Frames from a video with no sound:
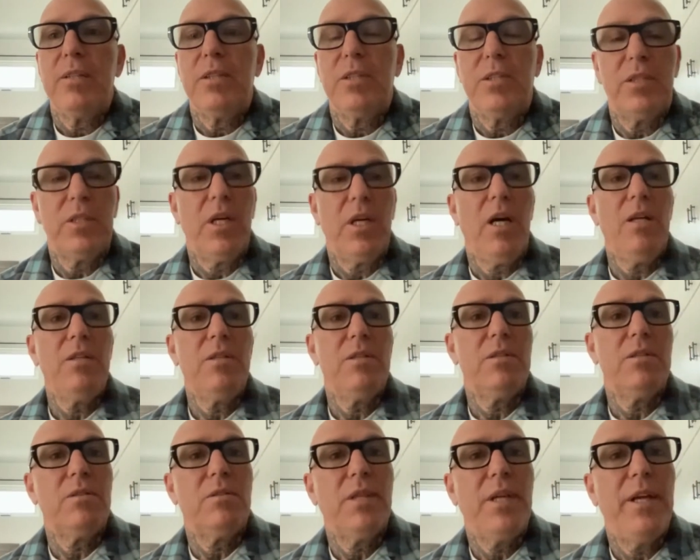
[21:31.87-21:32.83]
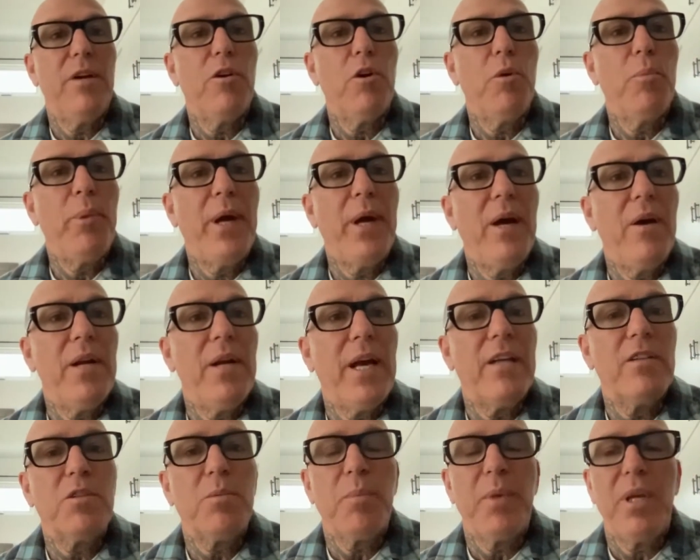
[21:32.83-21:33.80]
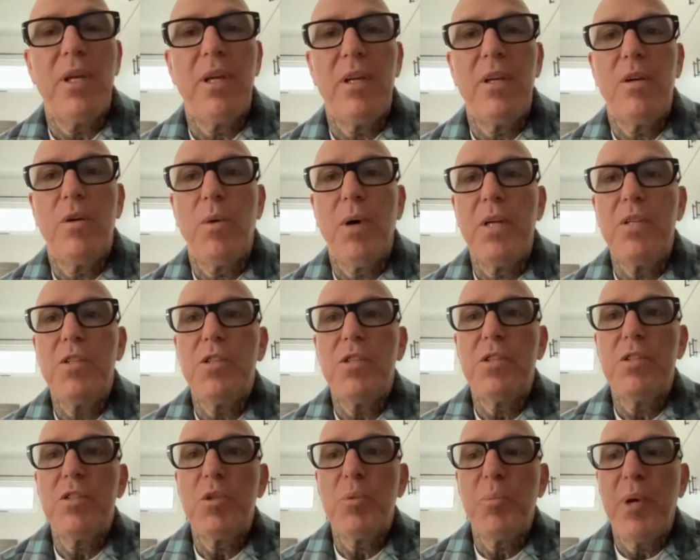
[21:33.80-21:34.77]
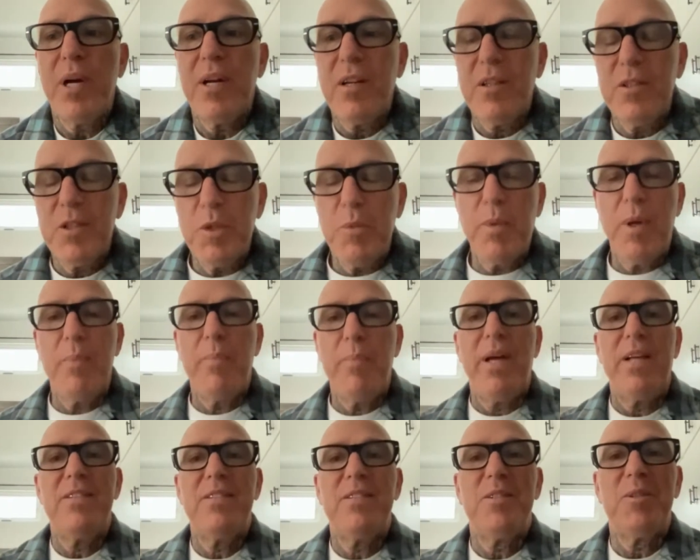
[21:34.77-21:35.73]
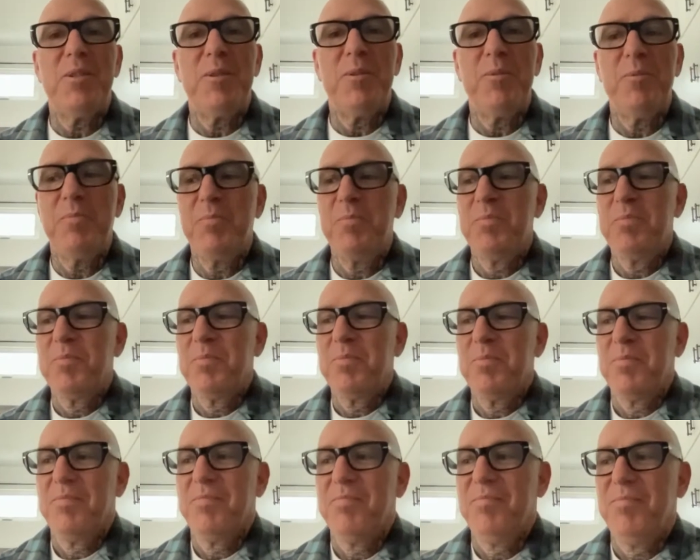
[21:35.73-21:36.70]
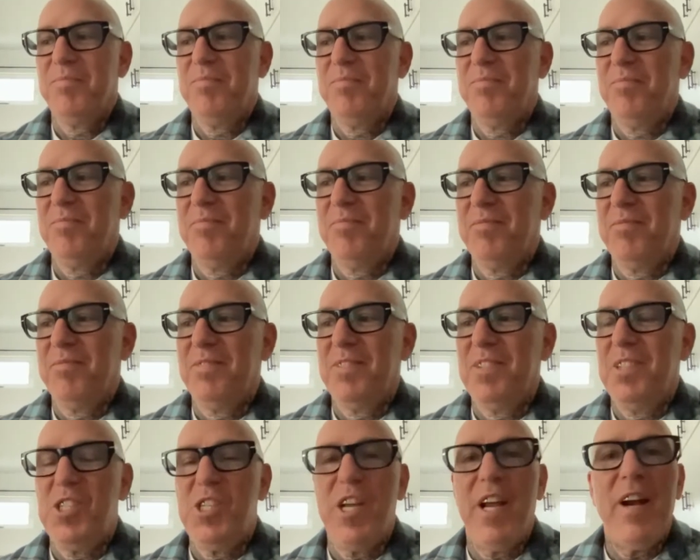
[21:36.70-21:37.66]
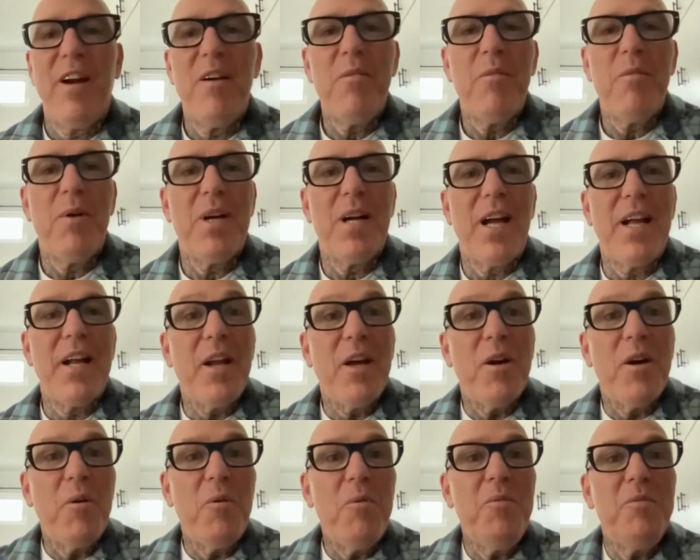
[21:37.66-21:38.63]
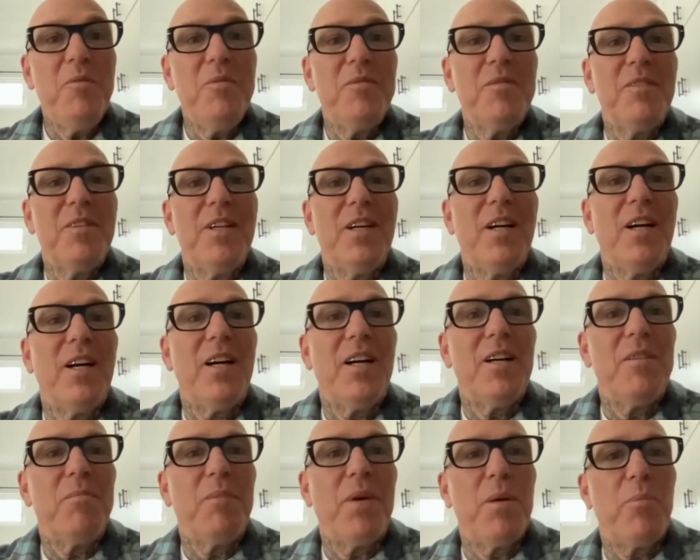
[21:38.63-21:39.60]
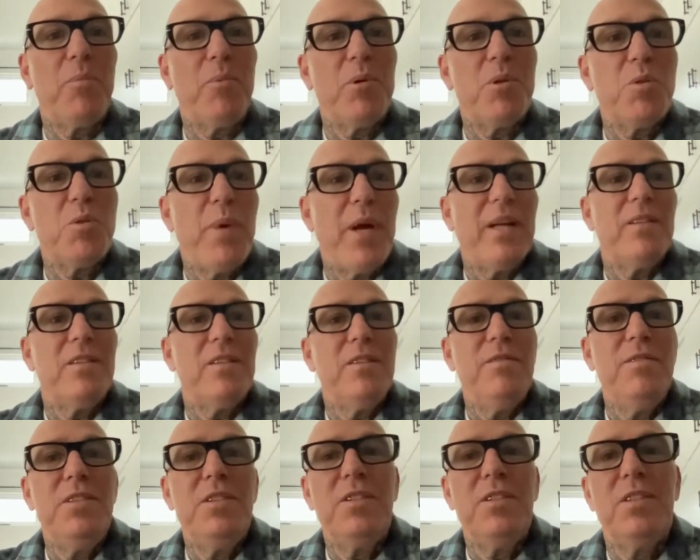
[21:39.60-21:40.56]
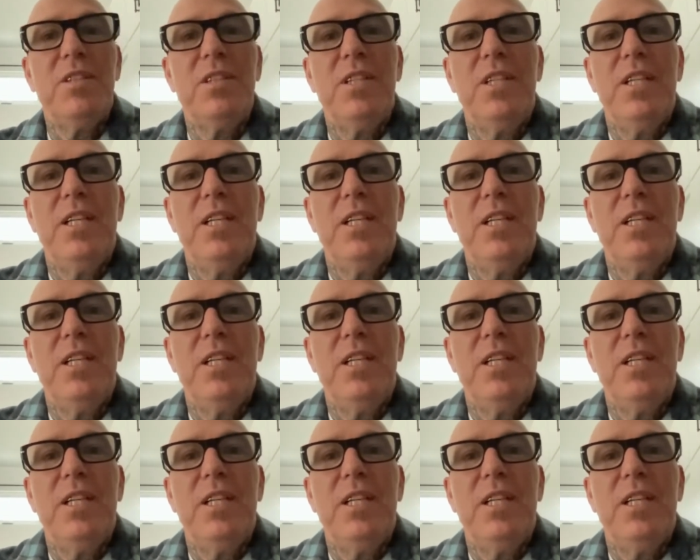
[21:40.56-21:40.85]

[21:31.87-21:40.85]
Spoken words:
discuss, hear about, ask me questions about. I'll do my best to share what I know, my perspectives